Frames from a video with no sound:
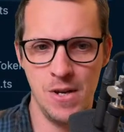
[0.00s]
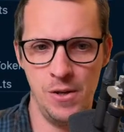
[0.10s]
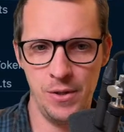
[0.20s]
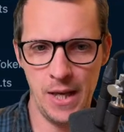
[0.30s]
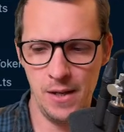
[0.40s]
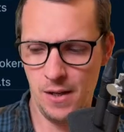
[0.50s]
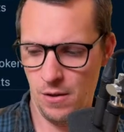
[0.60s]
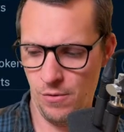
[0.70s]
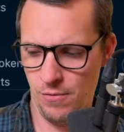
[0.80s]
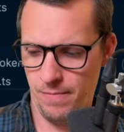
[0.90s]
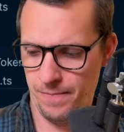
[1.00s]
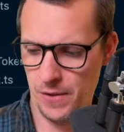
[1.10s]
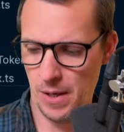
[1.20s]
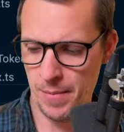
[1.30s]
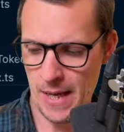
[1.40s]
Okay, hello.
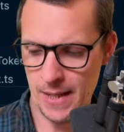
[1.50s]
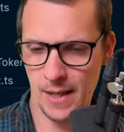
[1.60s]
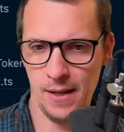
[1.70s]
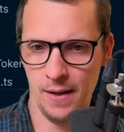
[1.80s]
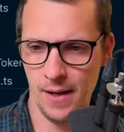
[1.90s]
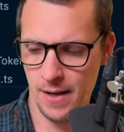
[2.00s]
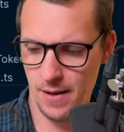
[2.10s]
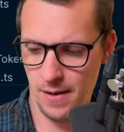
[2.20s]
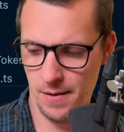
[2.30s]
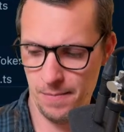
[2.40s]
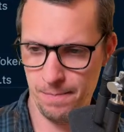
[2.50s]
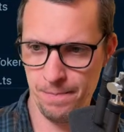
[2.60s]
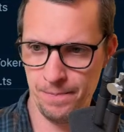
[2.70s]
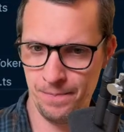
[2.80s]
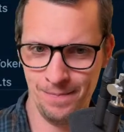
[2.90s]
So I'm back.
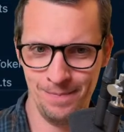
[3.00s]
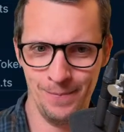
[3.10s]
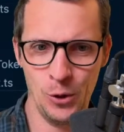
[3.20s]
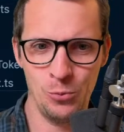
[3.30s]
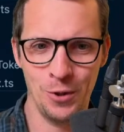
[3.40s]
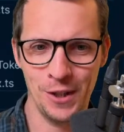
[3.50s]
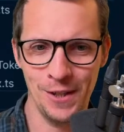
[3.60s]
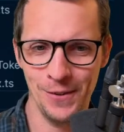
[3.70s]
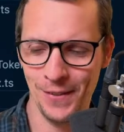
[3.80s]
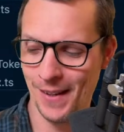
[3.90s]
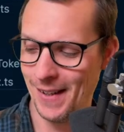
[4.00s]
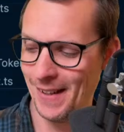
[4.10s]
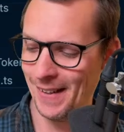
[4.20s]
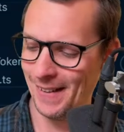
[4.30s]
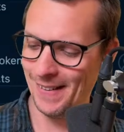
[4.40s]
Not working on
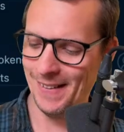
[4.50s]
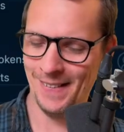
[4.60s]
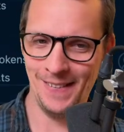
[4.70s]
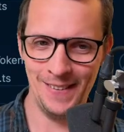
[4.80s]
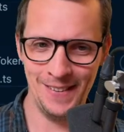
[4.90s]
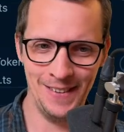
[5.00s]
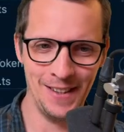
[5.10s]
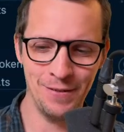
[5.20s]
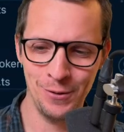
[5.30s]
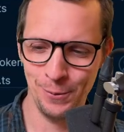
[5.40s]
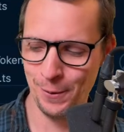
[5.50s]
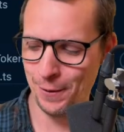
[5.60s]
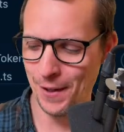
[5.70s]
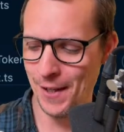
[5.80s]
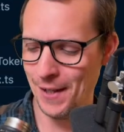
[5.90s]
the dev tool
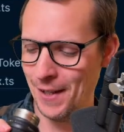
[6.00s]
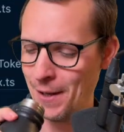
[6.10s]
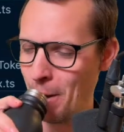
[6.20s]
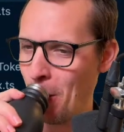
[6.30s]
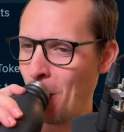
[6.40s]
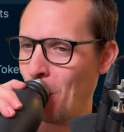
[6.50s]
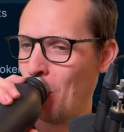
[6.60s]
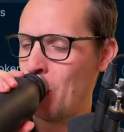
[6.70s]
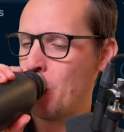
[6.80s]
thing. I'm